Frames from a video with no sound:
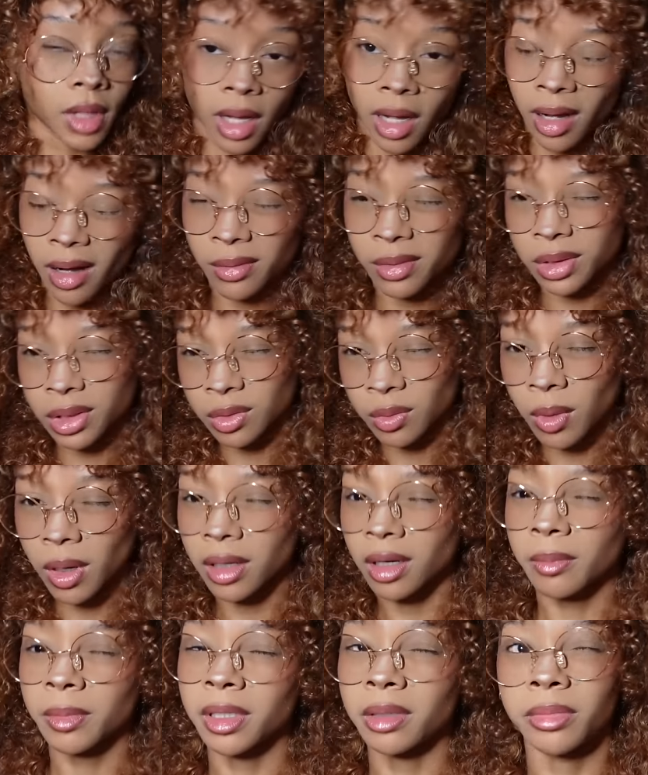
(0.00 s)
I will just
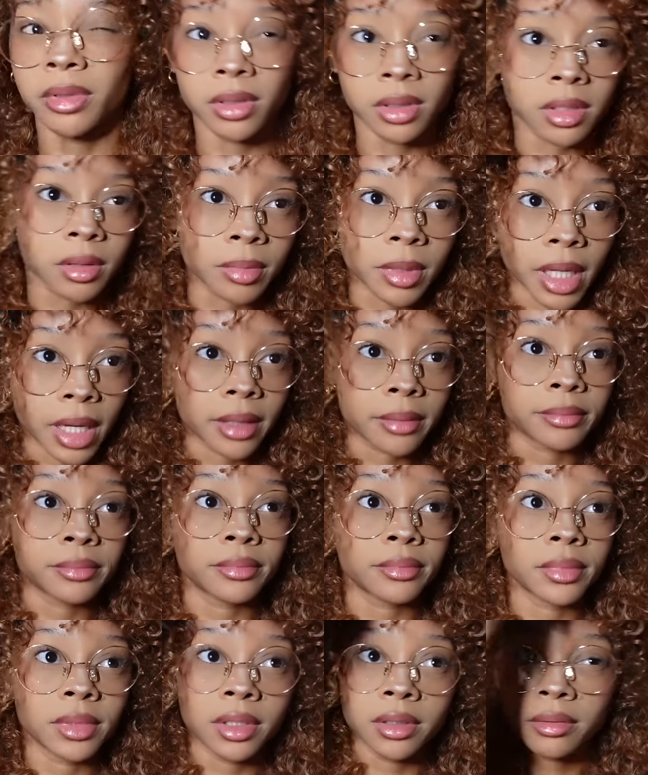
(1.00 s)
walk up in a beauty supply
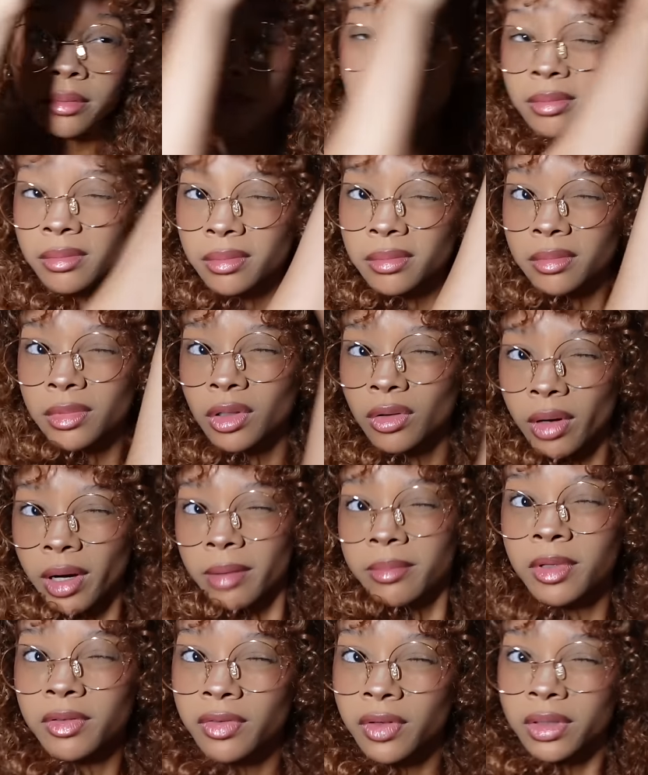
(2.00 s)
and
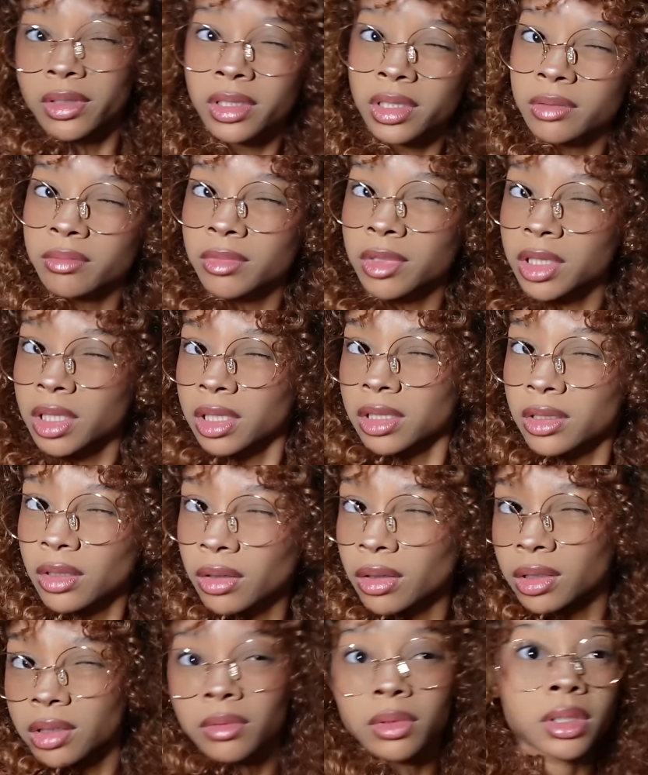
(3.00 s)
grab the first six
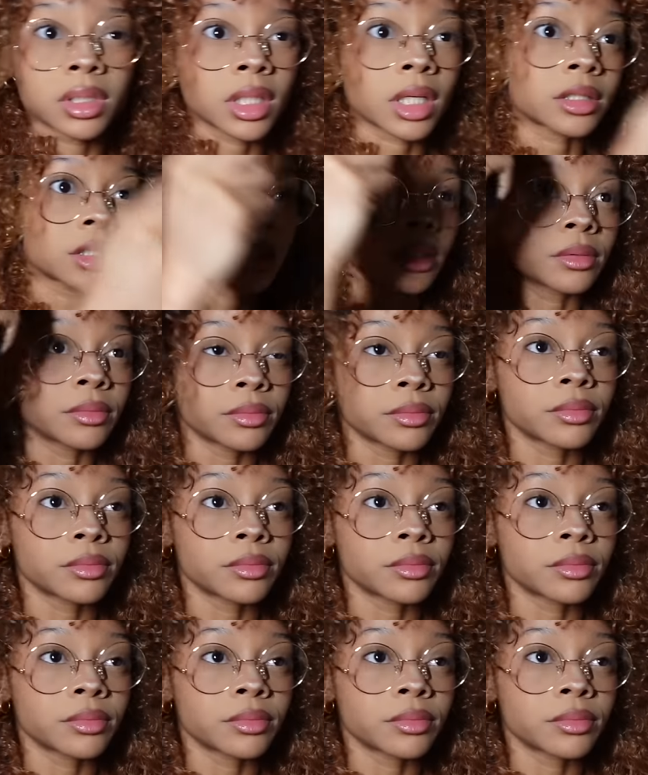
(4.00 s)
curly wigs I see.